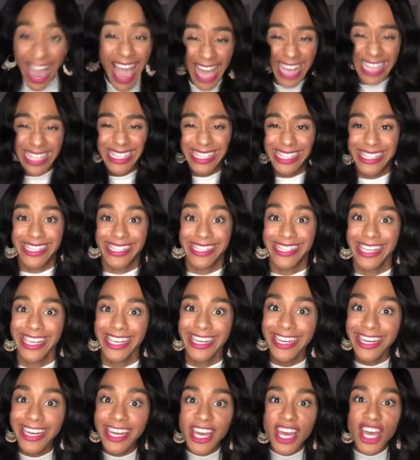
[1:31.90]
Yes.
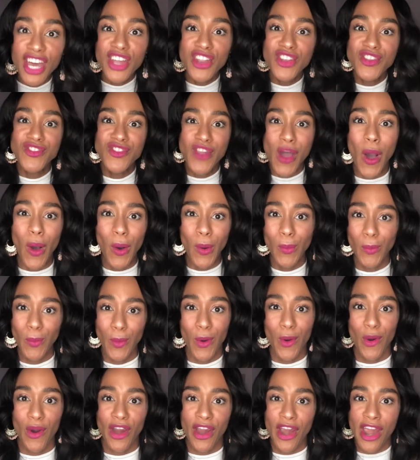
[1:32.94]
No
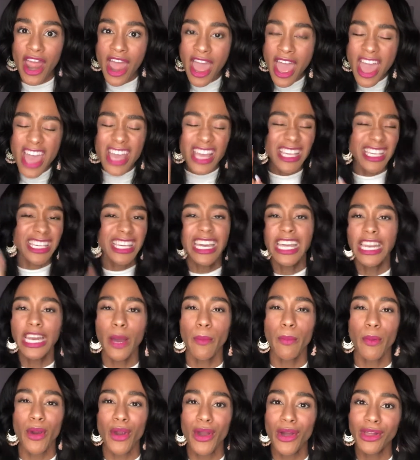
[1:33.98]
more getting
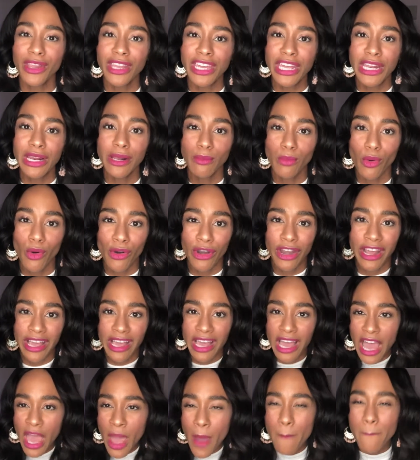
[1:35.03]
up early in the
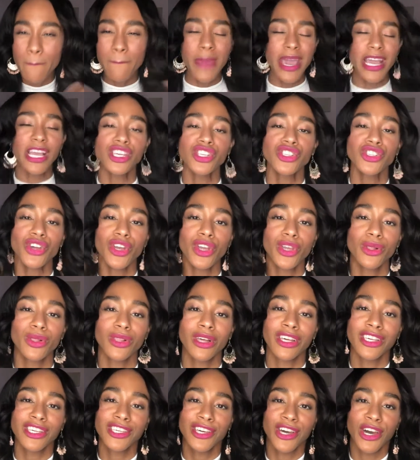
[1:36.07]
morning, making sure you
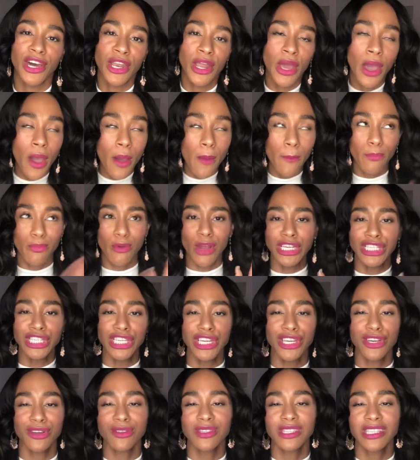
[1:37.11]
look good,
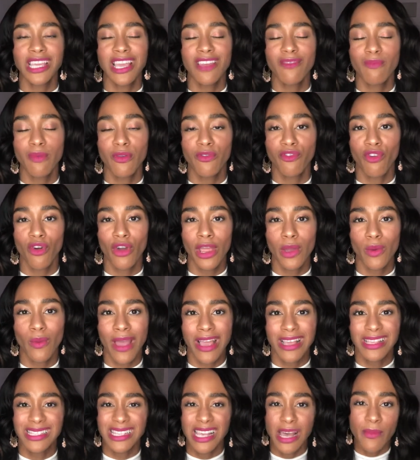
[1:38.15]
brushing your teeth before he
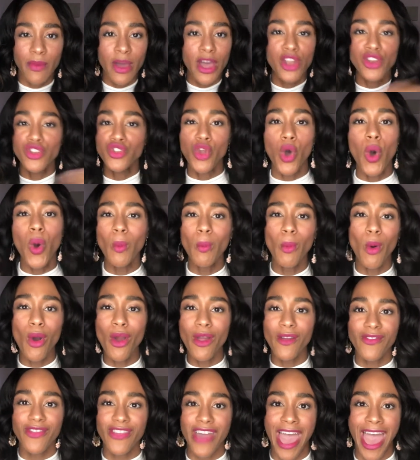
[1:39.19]
wakes up. No
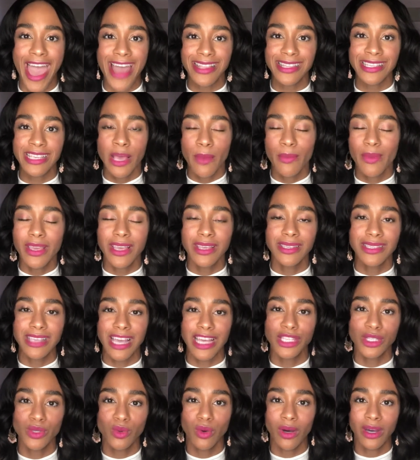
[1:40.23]
more of that, because
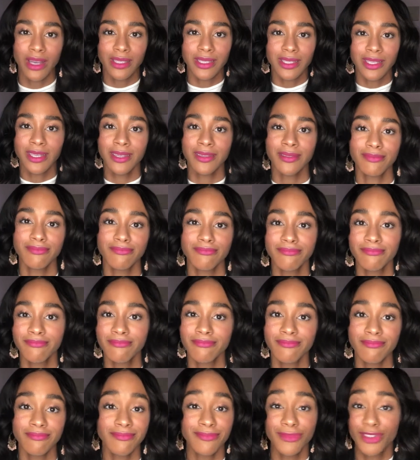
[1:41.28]
guess what?
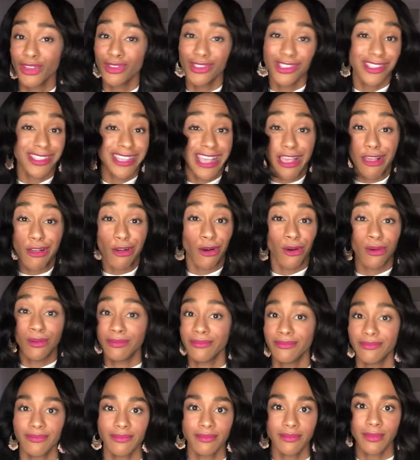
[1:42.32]
You're single
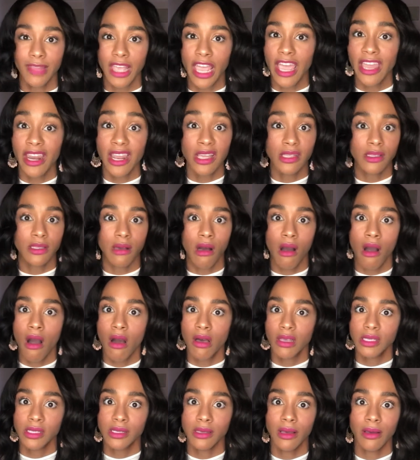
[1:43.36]
and it's
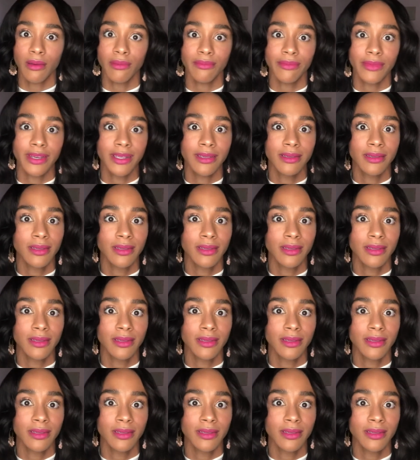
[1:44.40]
awesome.